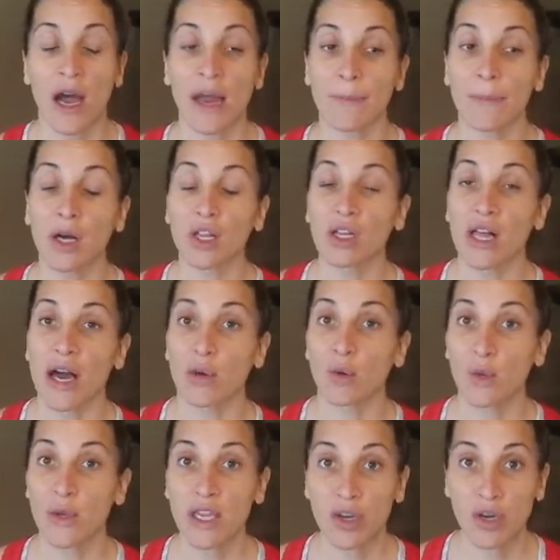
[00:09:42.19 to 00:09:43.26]
I'm a
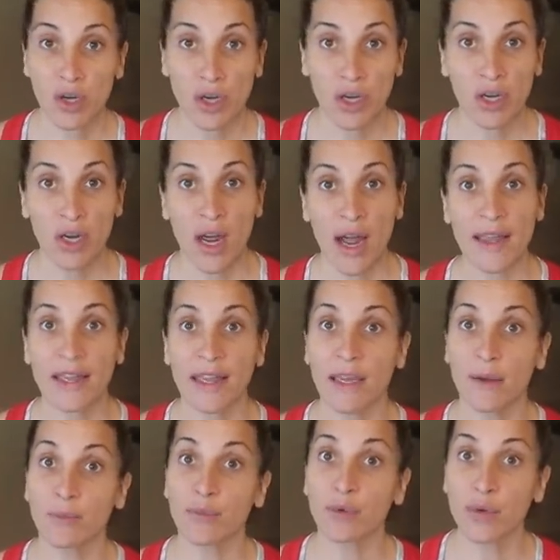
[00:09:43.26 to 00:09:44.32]
lot weaker, I
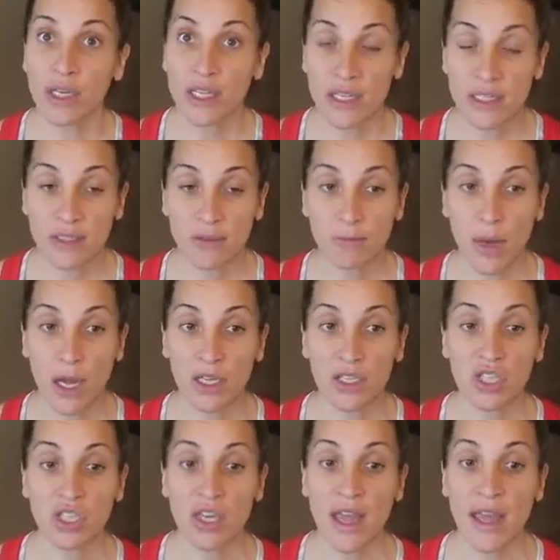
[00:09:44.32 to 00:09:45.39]
can't breathe as
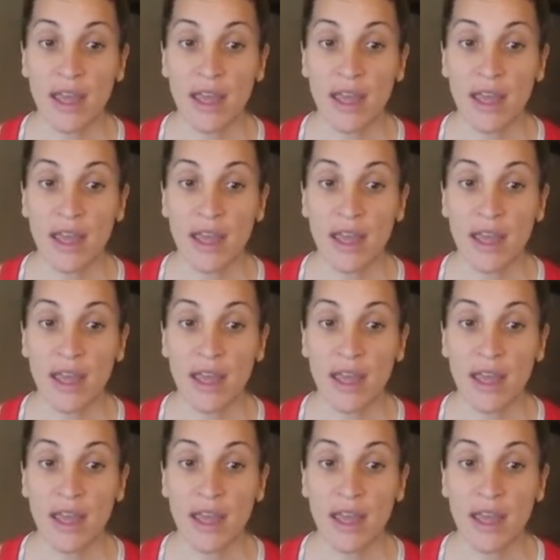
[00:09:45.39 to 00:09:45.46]
much,